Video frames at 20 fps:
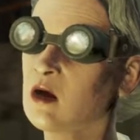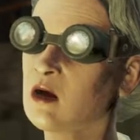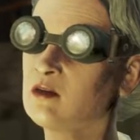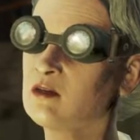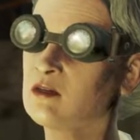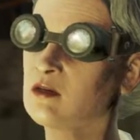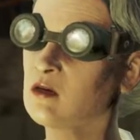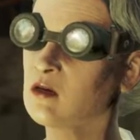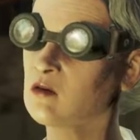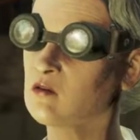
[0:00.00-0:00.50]

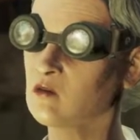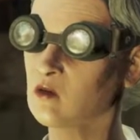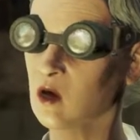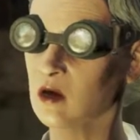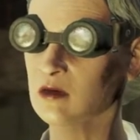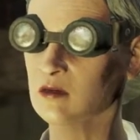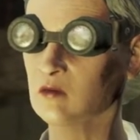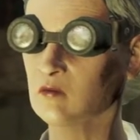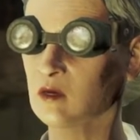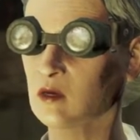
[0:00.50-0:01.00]
right in
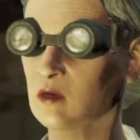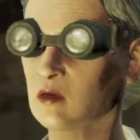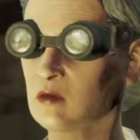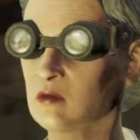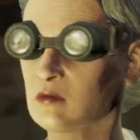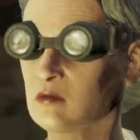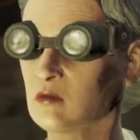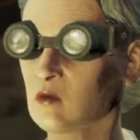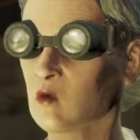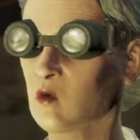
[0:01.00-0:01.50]
front of you
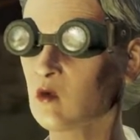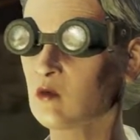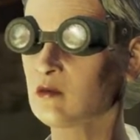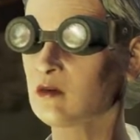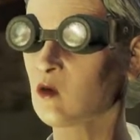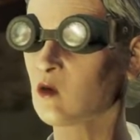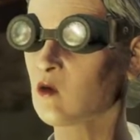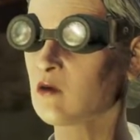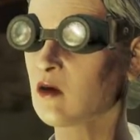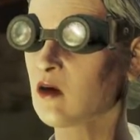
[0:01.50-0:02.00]

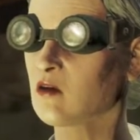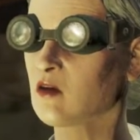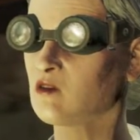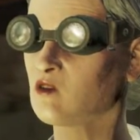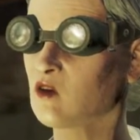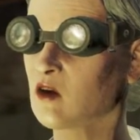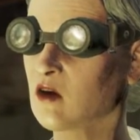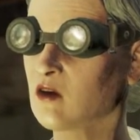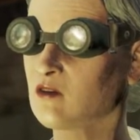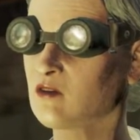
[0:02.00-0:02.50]
when you were
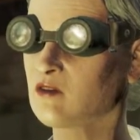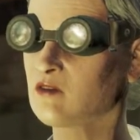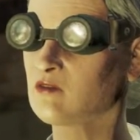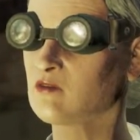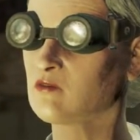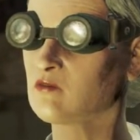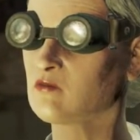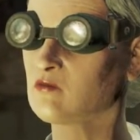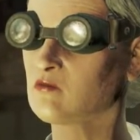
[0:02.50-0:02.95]
but a child?